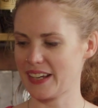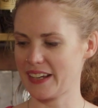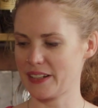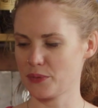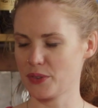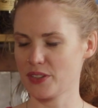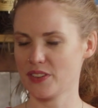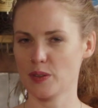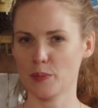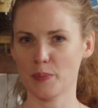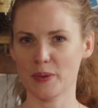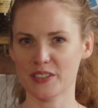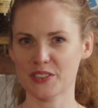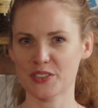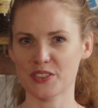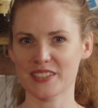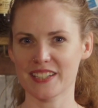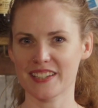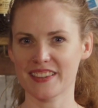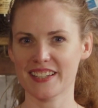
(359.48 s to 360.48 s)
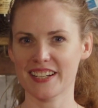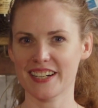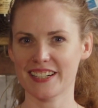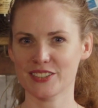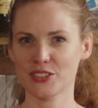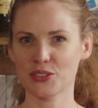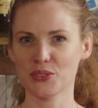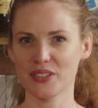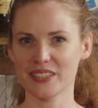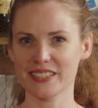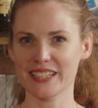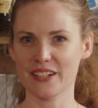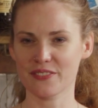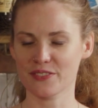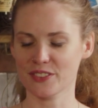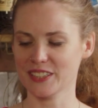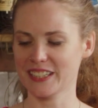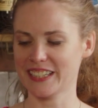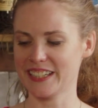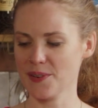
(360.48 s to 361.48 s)
And with the bitters in there too, it
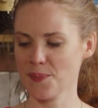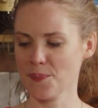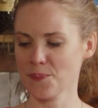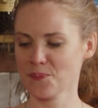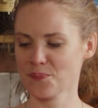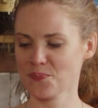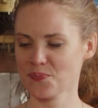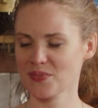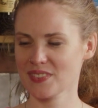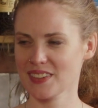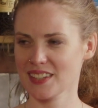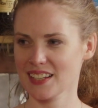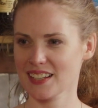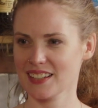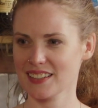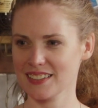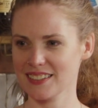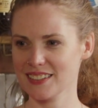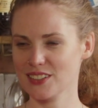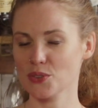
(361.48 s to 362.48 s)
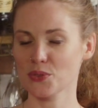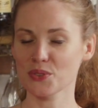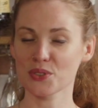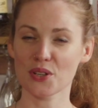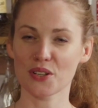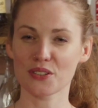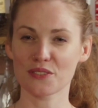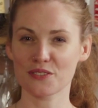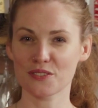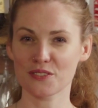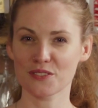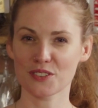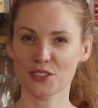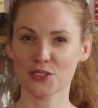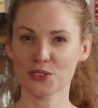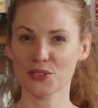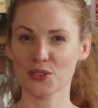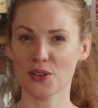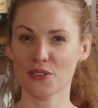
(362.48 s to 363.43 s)
definitely goes on, goes